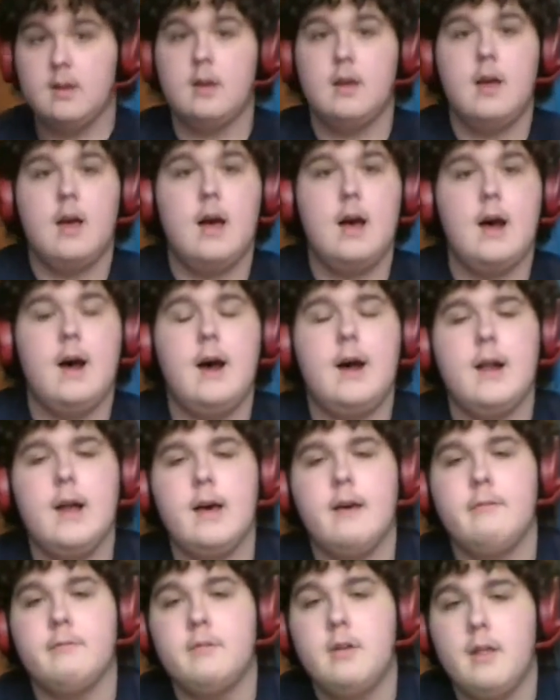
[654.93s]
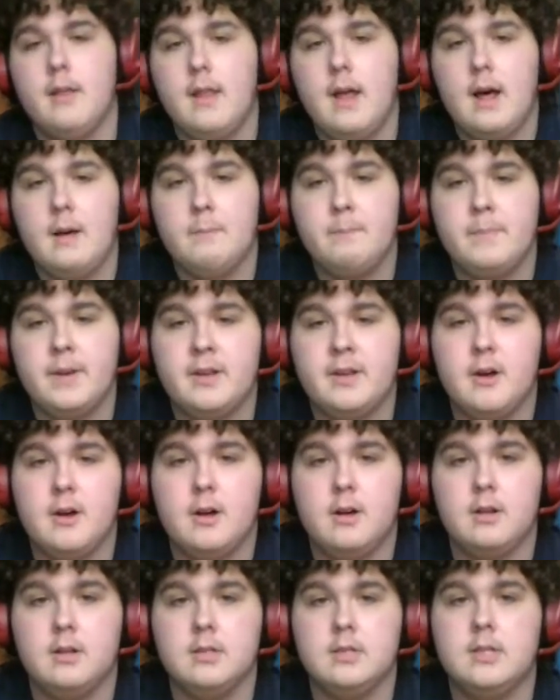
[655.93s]
And I've got that
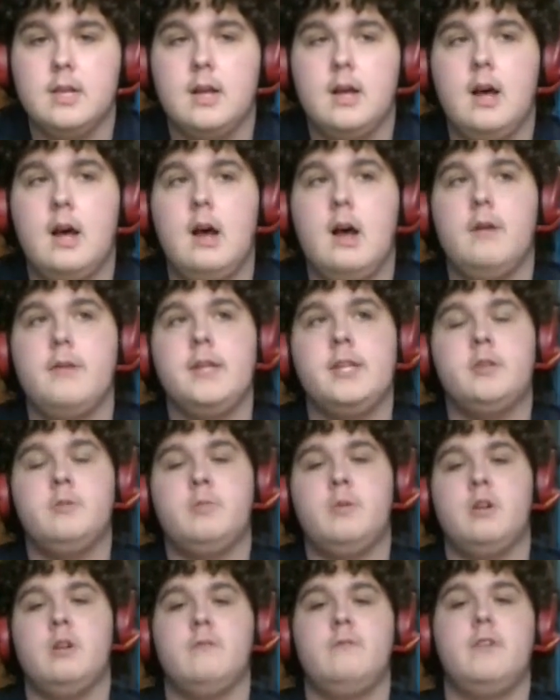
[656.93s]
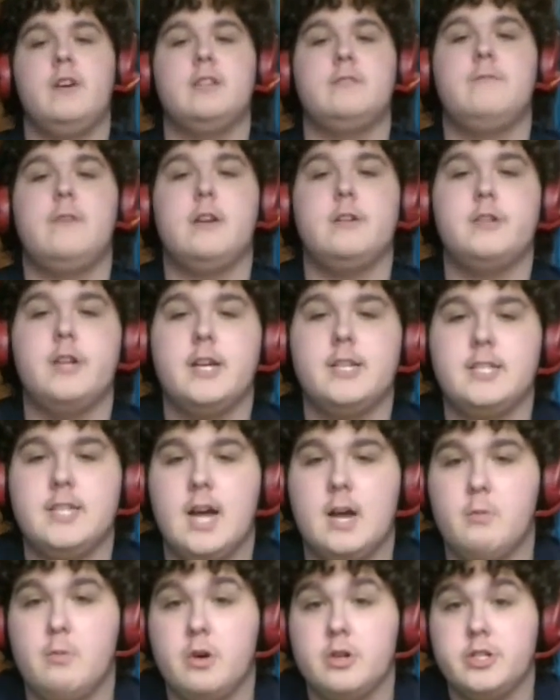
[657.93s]
because this was one of the first franchises
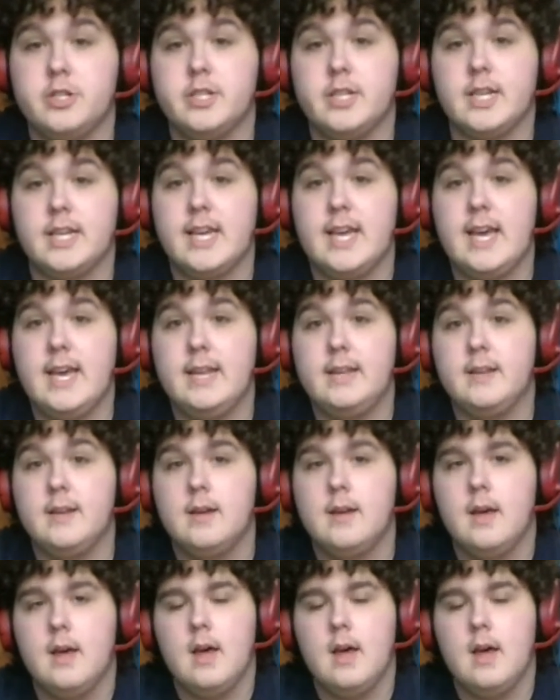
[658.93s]
I watched as a kid.